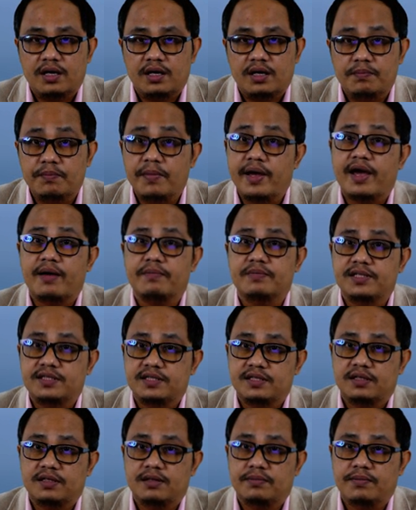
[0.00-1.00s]
may have
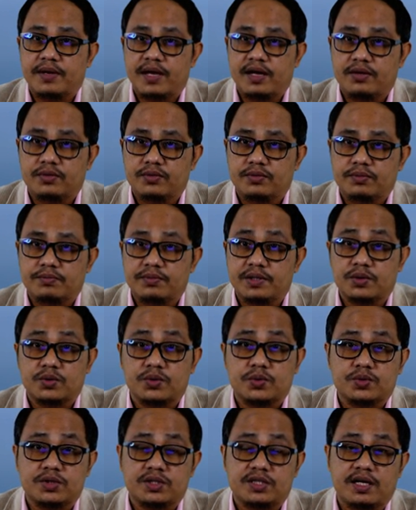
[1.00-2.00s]
little value
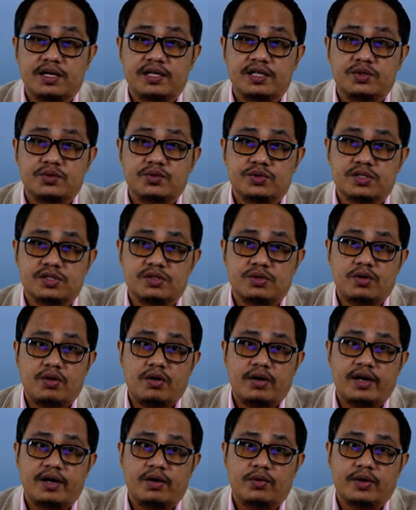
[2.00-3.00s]
because their use is
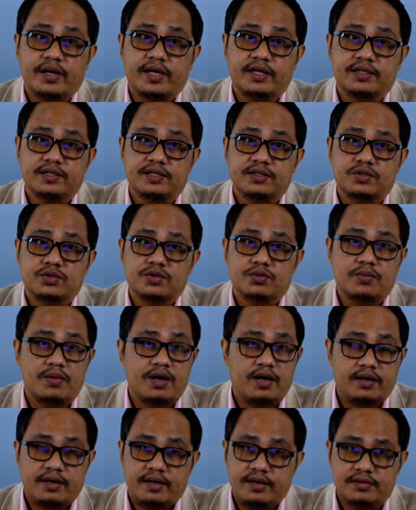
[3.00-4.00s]
not allocated through
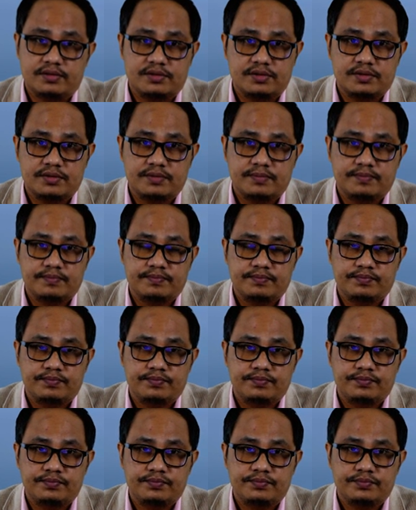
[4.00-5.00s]
markets.
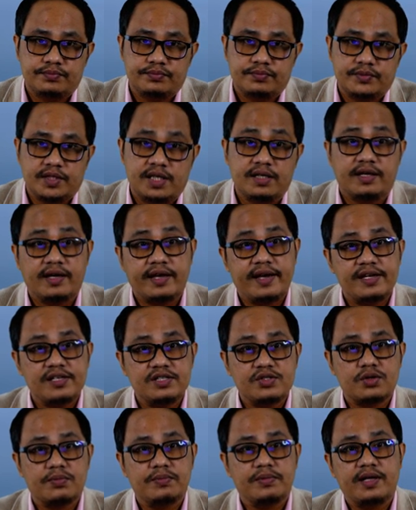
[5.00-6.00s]
In
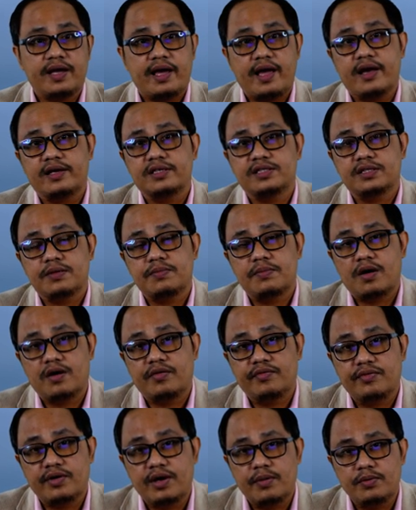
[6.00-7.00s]
case of the axiom
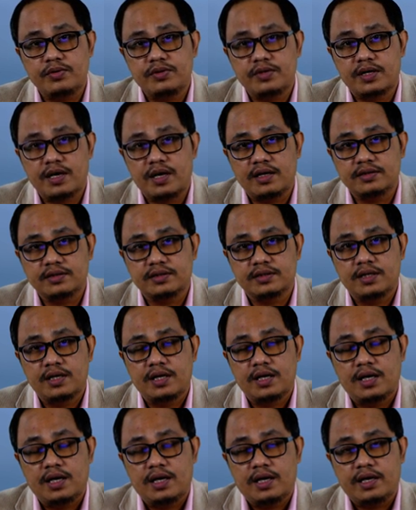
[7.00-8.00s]
of abundance,
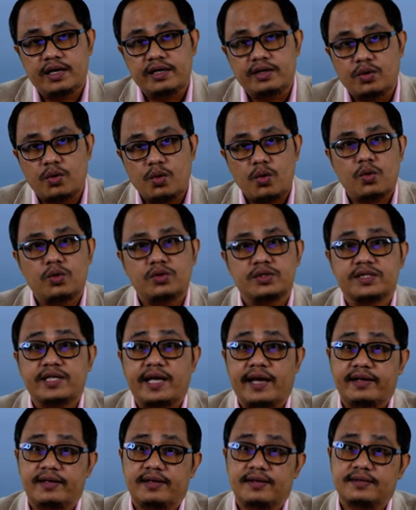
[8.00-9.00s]
it holds
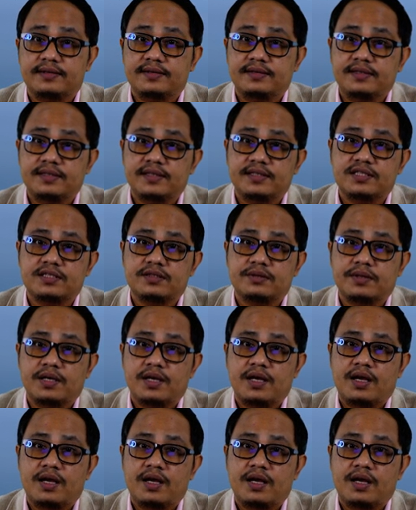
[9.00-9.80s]
that the earth is